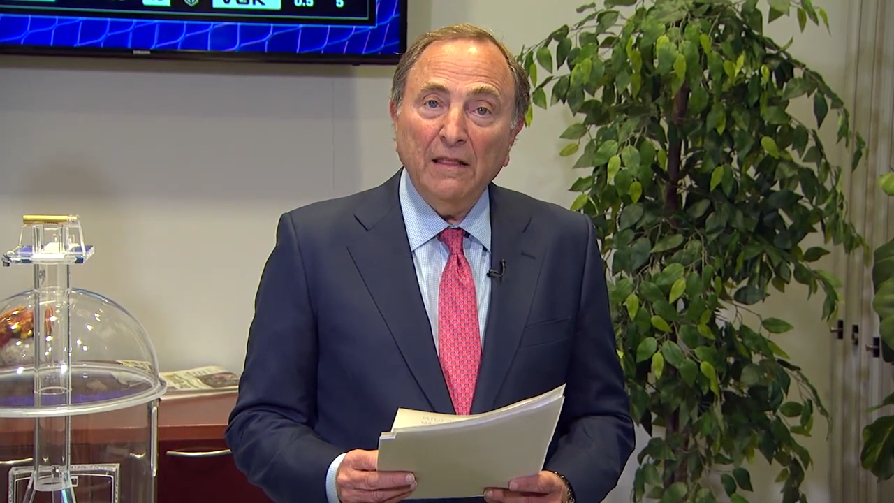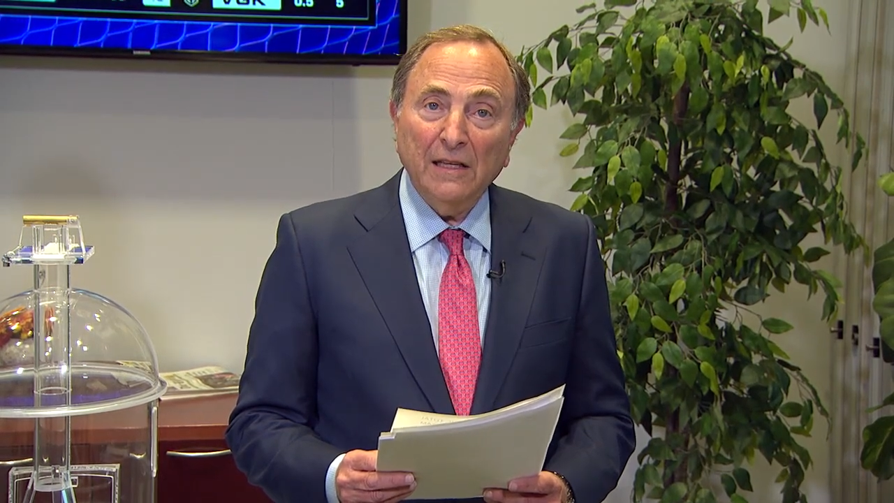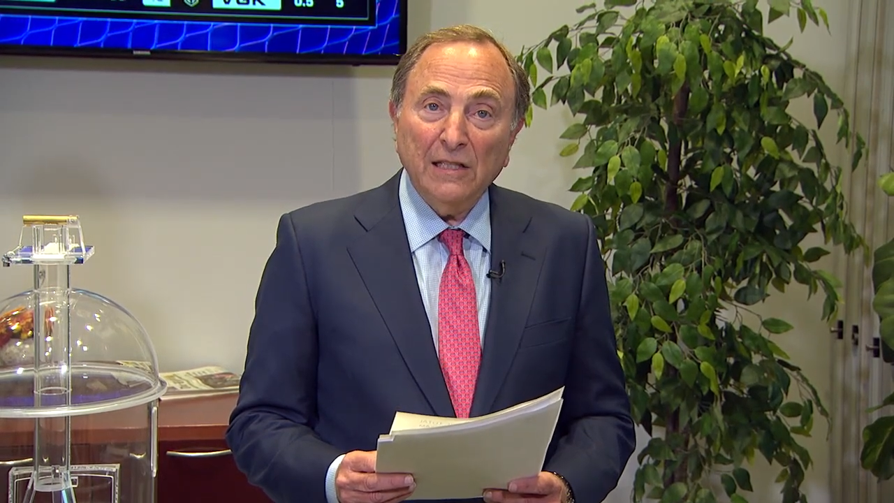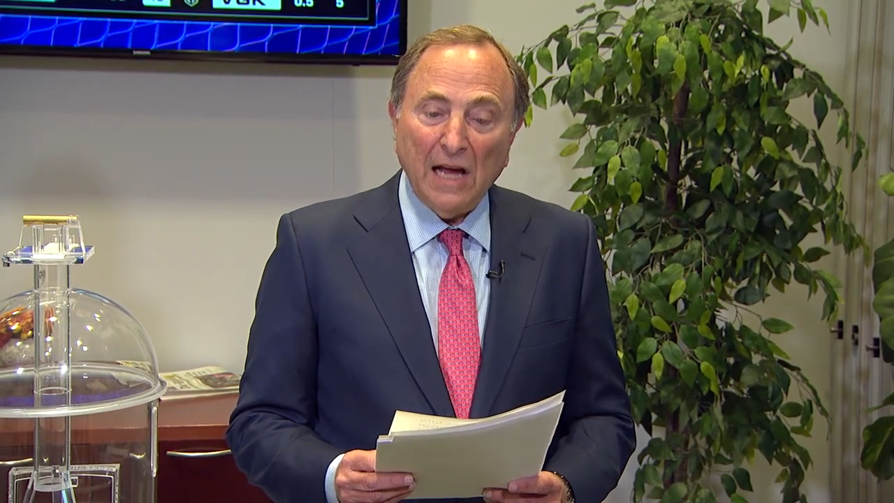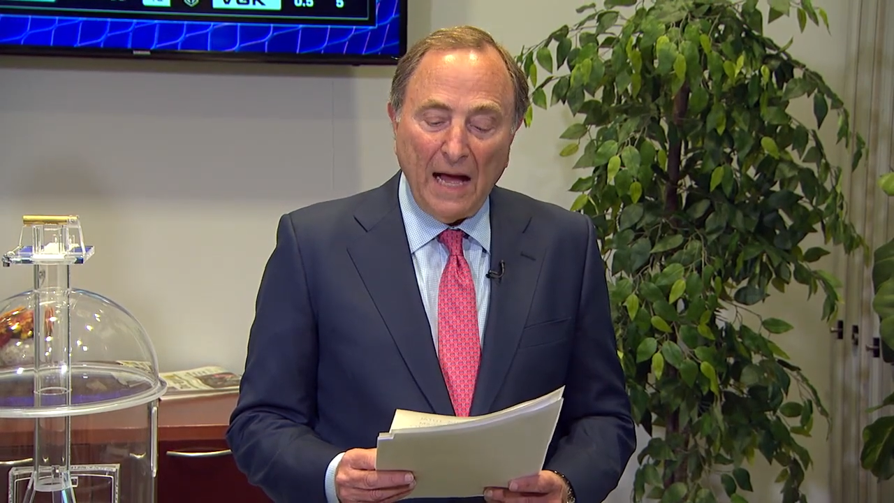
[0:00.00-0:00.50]

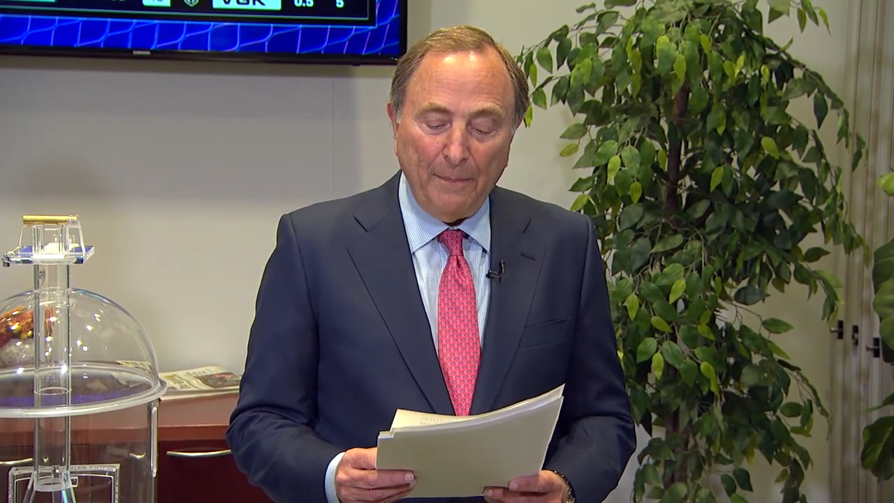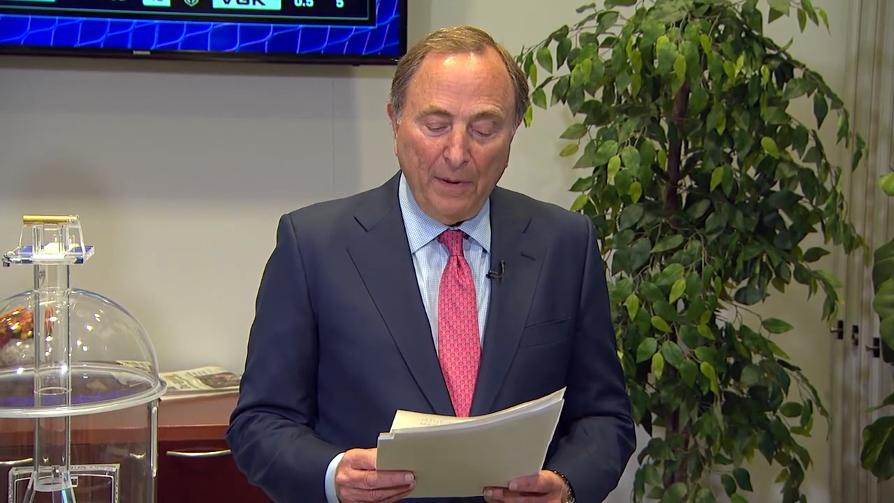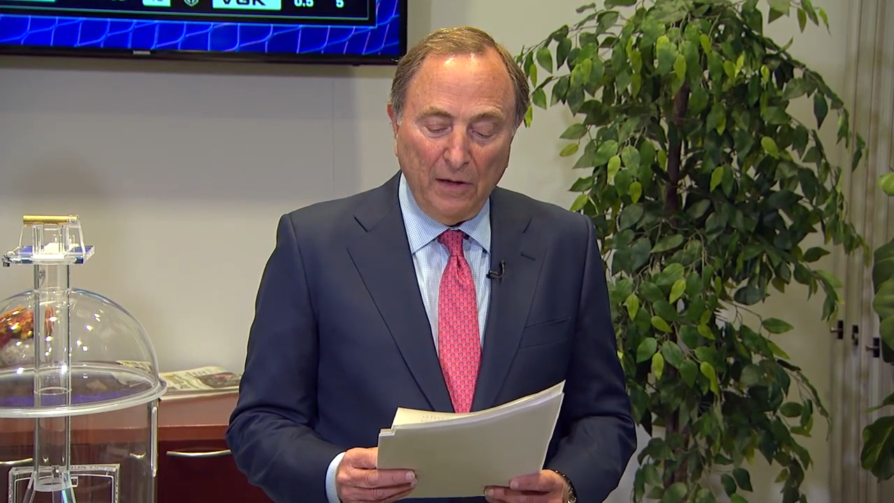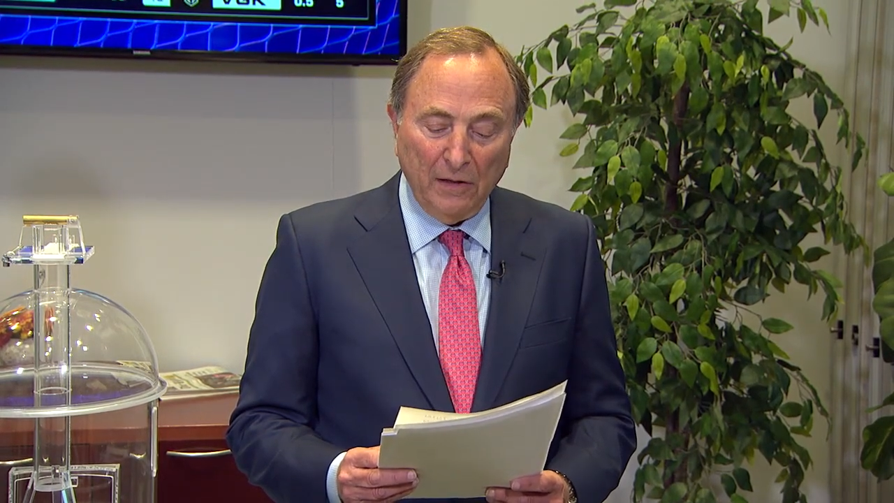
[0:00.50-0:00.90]
the top